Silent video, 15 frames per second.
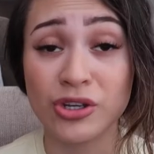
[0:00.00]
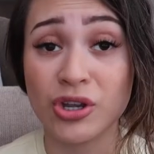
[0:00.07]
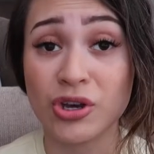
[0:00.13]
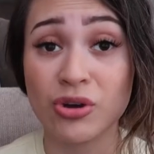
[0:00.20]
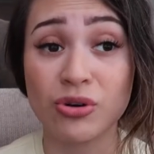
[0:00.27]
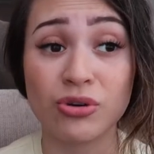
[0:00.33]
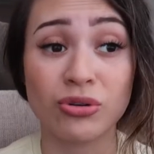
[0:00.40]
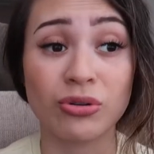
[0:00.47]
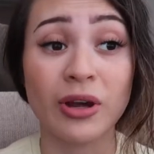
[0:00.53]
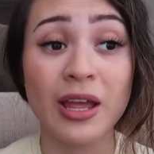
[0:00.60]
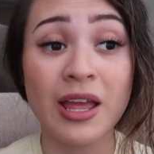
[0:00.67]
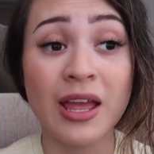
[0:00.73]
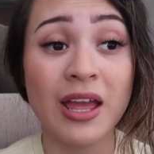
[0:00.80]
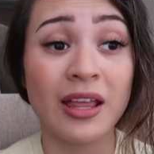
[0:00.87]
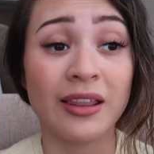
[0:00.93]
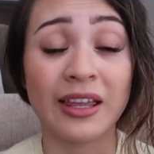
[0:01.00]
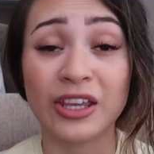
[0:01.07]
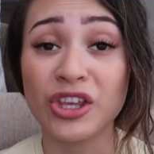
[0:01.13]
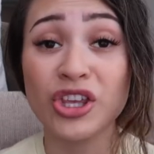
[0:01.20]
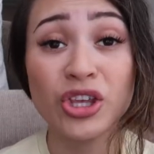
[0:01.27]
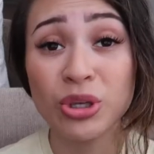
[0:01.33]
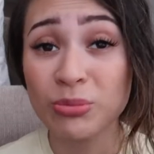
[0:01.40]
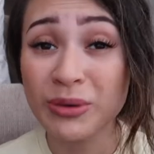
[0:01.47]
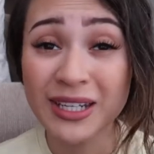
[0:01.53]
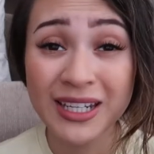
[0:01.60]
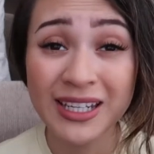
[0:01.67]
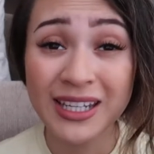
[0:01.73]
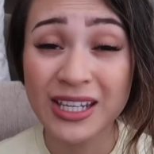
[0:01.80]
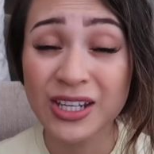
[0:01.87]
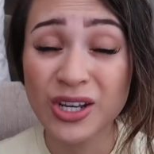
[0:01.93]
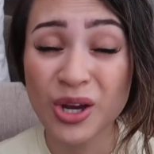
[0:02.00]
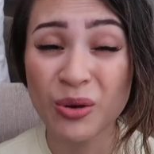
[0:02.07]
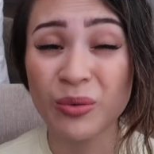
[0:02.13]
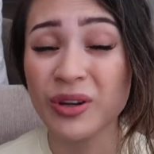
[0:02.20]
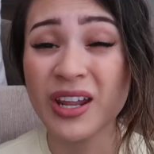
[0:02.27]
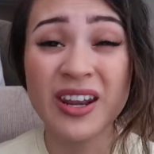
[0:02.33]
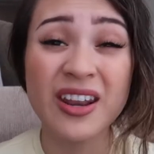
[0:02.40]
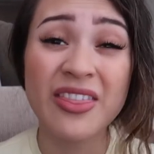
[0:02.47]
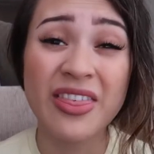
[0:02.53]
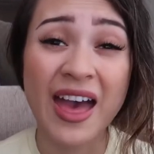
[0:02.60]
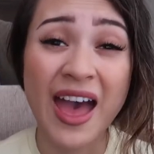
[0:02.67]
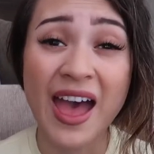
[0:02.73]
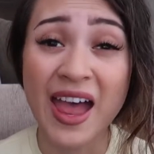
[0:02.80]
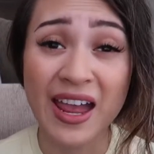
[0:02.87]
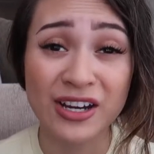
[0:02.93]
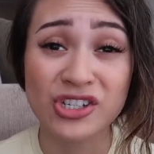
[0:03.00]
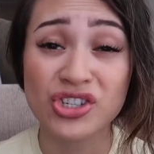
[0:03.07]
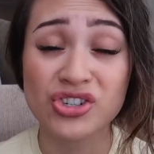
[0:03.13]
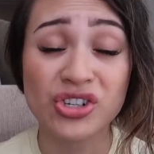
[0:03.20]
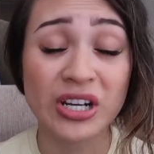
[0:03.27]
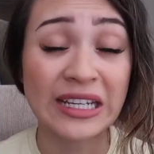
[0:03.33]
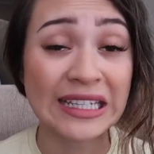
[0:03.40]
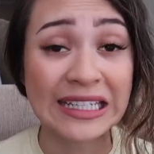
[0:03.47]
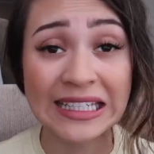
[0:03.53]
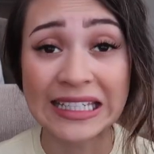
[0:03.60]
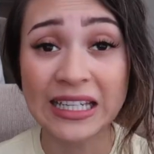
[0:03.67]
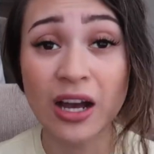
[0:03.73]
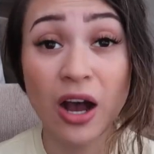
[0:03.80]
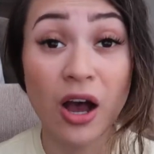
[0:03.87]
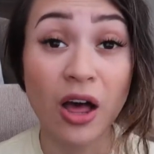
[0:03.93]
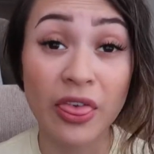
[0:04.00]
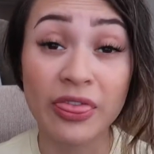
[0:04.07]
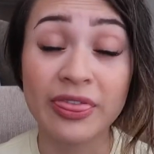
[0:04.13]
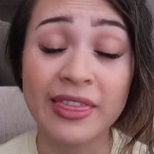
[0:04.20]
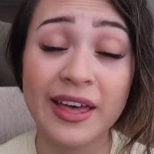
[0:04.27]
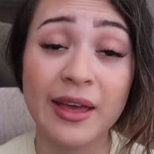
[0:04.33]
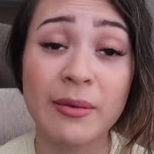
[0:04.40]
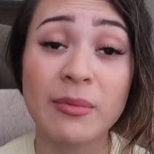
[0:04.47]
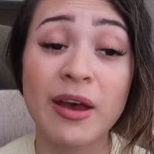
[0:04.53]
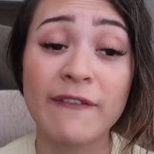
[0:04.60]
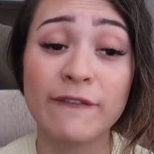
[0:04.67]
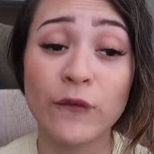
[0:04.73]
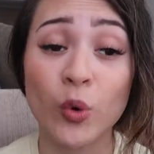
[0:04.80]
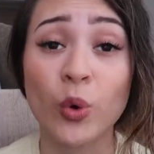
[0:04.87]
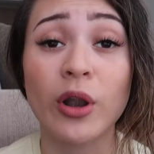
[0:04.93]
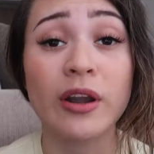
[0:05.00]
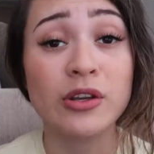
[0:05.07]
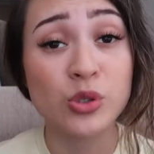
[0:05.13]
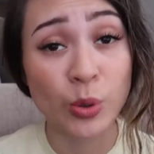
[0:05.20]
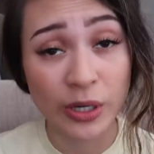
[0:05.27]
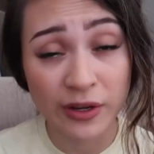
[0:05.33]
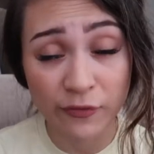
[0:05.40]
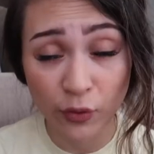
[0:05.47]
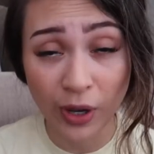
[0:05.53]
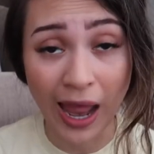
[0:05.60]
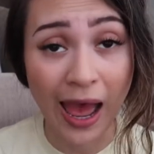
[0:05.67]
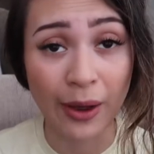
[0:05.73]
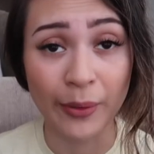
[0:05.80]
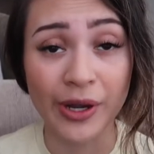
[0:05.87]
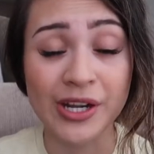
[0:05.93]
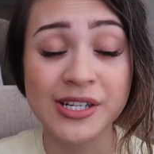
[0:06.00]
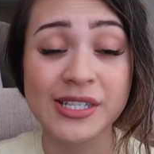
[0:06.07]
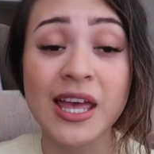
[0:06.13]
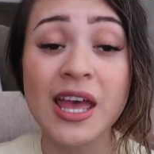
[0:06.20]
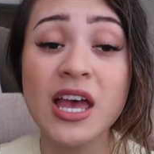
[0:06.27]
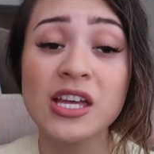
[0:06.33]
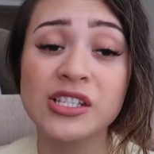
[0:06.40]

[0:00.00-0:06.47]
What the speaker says: no like humidity, no none of that extra heat on them for 24 hours.